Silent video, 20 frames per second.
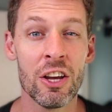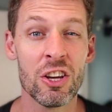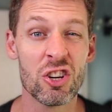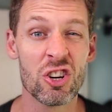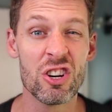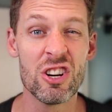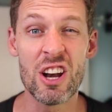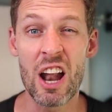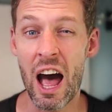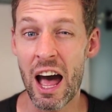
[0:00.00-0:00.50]

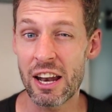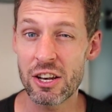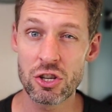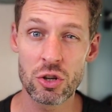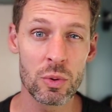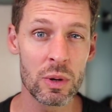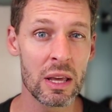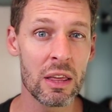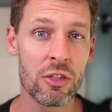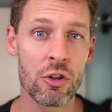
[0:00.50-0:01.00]
you're not
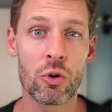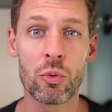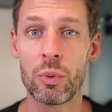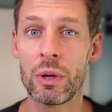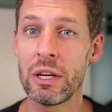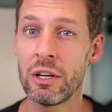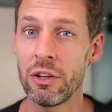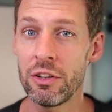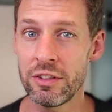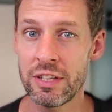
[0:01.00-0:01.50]
doing the
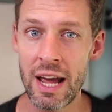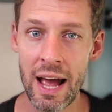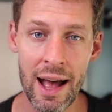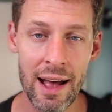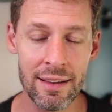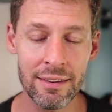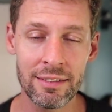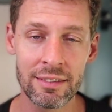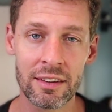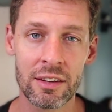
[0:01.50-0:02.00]
real
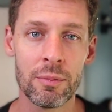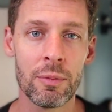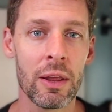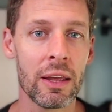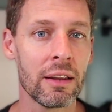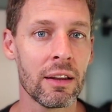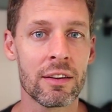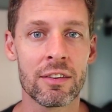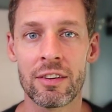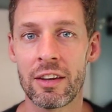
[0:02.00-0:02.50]
task,
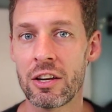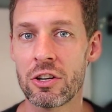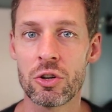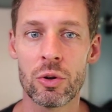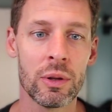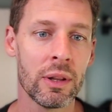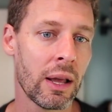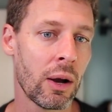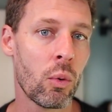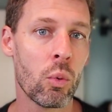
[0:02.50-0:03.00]
like let's say you're
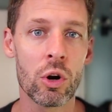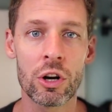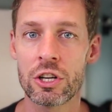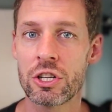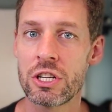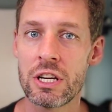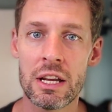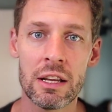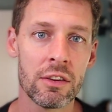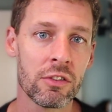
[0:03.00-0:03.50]
doing like
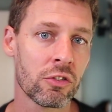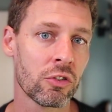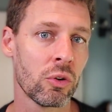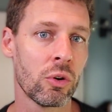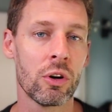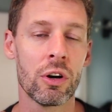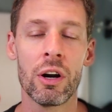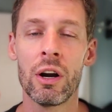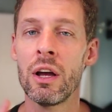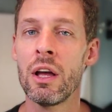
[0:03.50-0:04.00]
worksheets
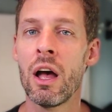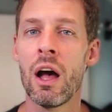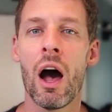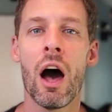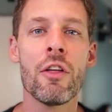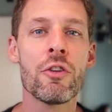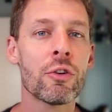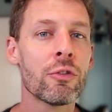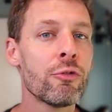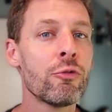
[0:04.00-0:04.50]
or
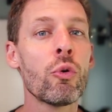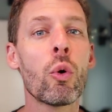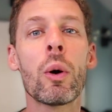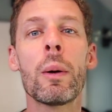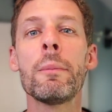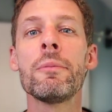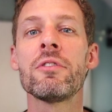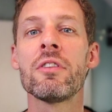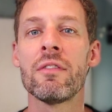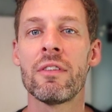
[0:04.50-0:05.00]
other
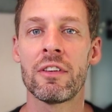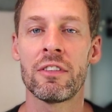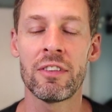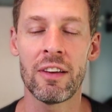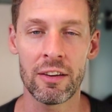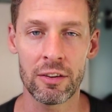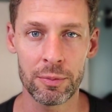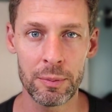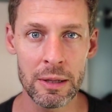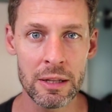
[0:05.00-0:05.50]
forms of
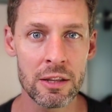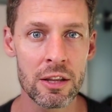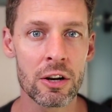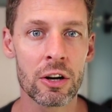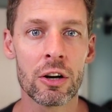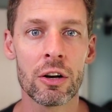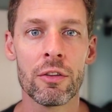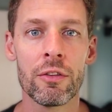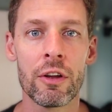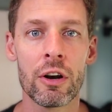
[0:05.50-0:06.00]
assessment that
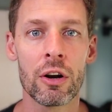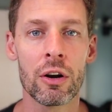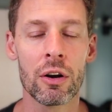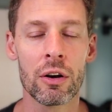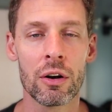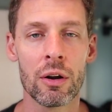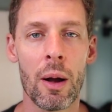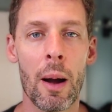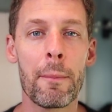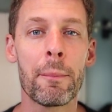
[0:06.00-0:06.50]

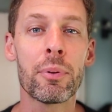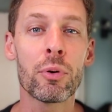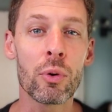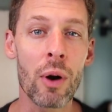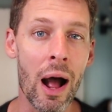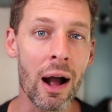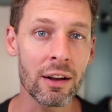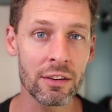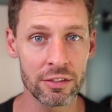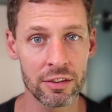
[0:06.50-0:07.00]
are
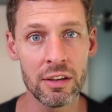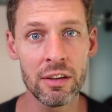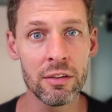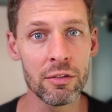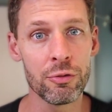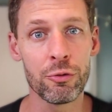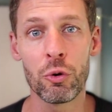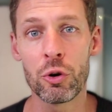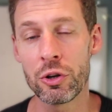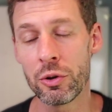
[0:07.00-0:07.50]

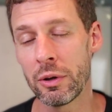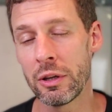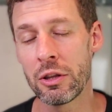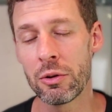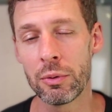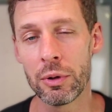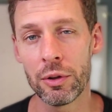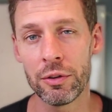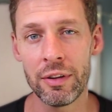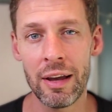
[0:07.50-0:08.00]
proxies for doing
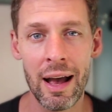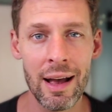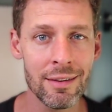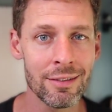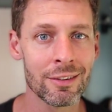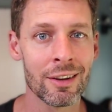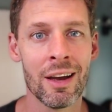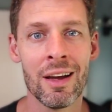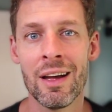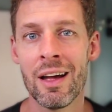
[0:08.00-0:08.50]
the real
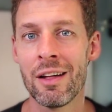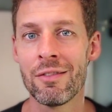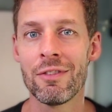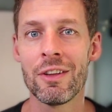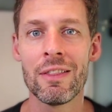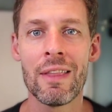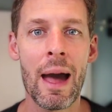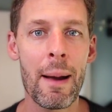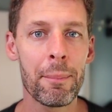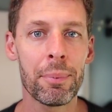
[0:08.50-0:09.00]
task,
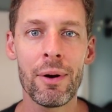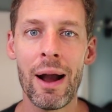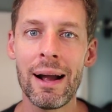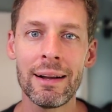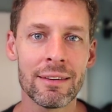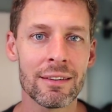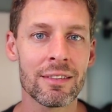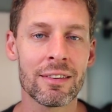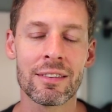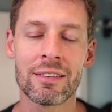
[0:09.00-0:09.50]
then that
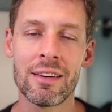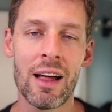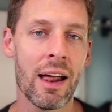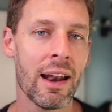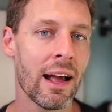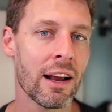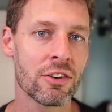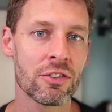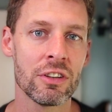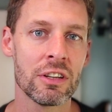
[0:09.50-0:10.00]
practice is
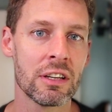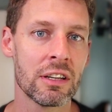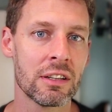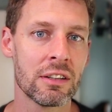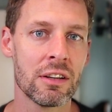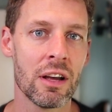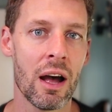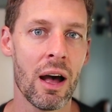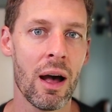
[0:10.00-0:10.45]
not actually